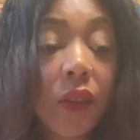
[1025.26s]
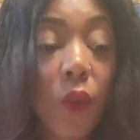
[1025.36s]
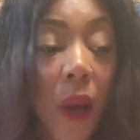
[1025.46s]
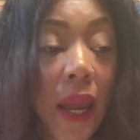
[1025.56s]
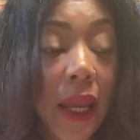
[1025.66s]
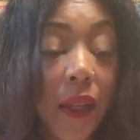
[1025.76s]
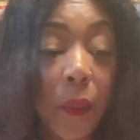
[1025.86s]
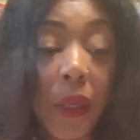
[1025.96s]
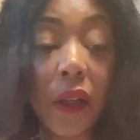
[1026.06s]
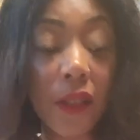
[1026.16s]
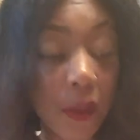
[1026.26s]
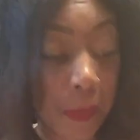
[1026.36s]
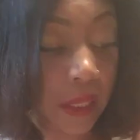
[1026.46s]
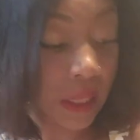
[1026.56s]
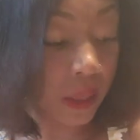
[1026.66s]
the way it appeared to
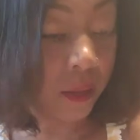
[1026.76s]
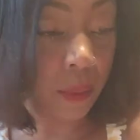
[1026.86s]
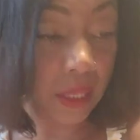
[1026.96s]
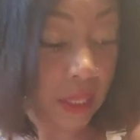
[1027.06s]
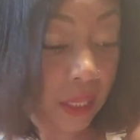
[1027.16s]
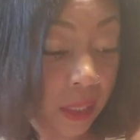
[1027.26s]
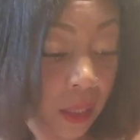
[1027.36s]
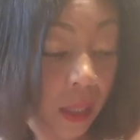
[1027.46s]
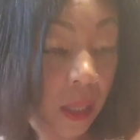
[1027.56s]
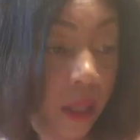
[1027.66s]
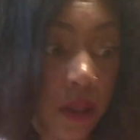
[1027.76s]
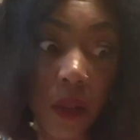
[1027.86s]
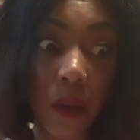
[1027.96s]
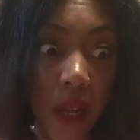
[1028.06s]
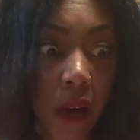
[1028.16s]
be in the beginning. And
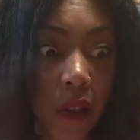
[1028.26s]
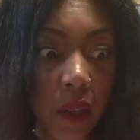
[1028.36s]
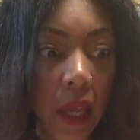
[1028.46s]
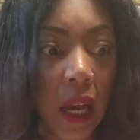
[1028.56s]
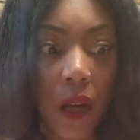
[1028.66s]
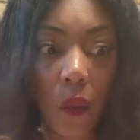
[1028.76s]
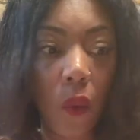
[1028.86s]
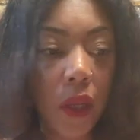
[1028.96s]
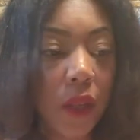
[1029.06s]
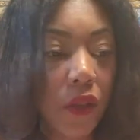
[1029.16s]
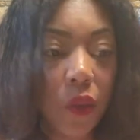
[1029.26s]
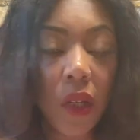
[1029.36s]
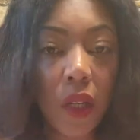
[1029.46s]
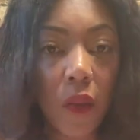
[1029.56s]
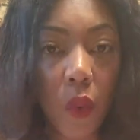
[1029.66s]
so now you're like, I don't want to do
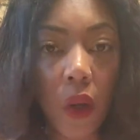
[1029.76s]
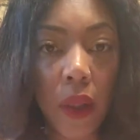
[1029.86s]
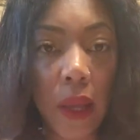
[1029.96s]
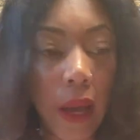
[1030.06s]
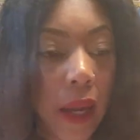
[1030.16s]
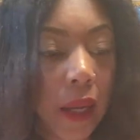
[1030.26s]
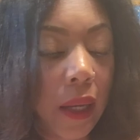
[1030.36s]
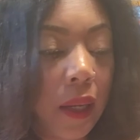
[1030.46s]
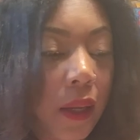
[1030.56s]
it anymore. Like it